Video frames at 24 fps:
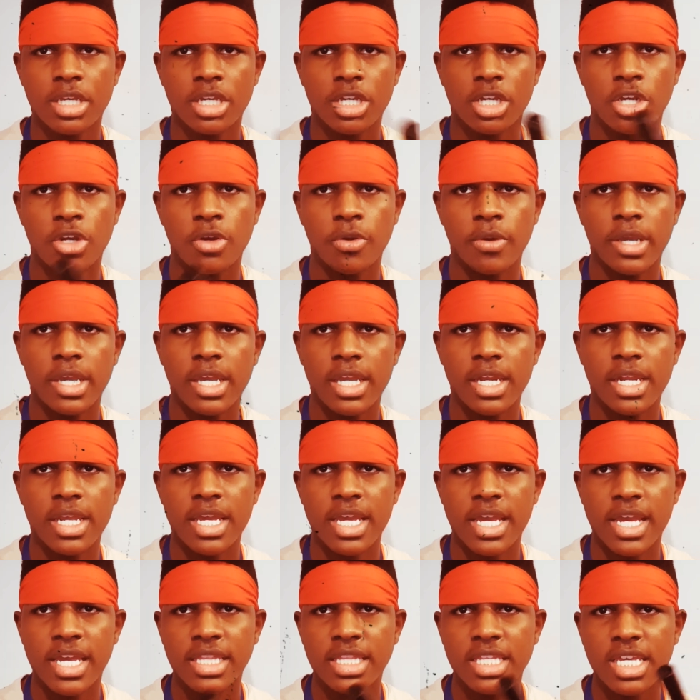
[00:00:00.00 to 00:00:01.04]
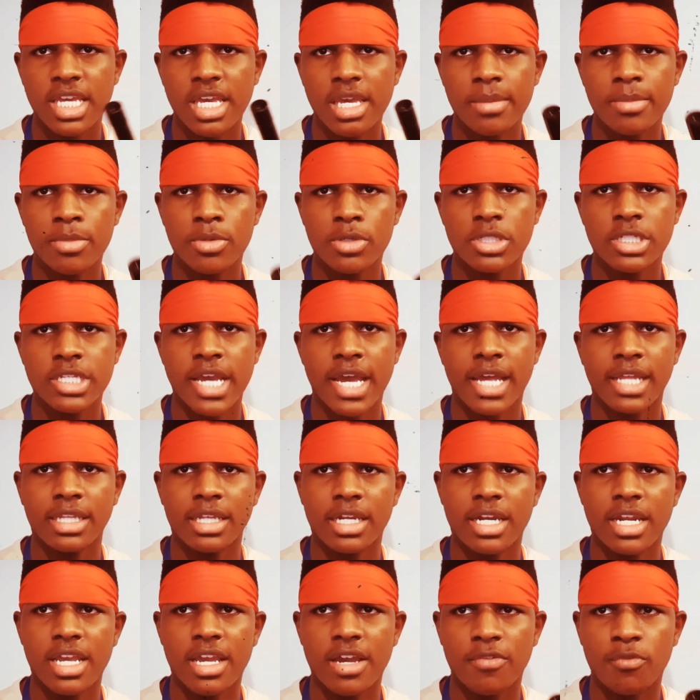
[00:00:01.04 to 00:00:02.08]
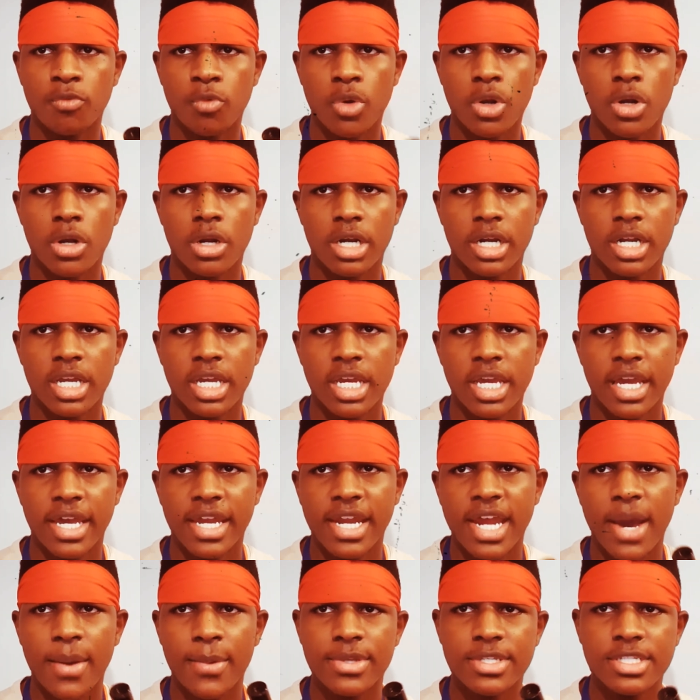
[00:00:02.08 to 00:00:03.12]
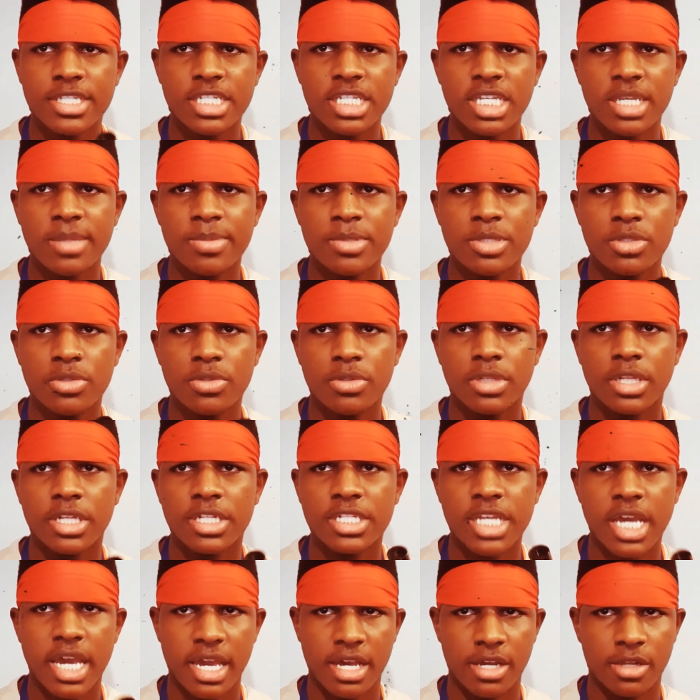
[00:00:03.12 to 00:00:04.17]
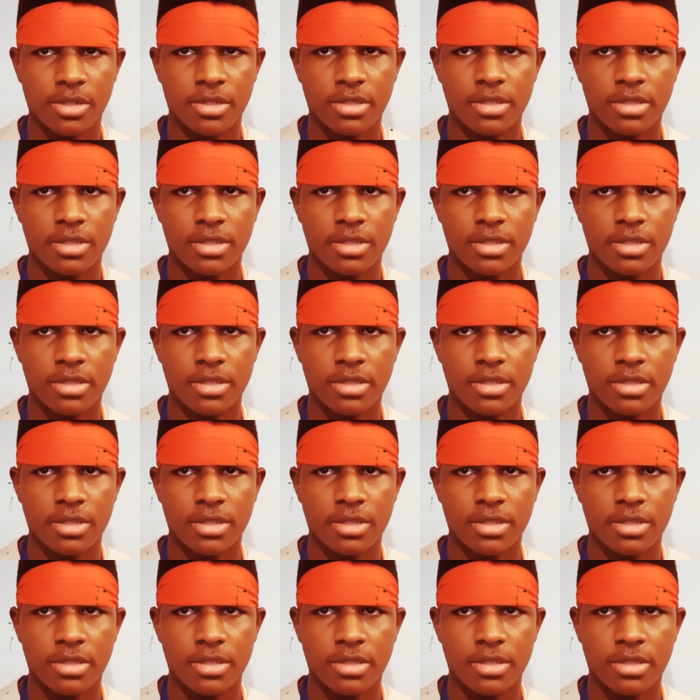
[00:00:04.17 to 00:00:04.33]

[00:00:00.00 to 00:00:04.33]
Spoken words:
greed, and the immortality of war, and how it seeps through the tale.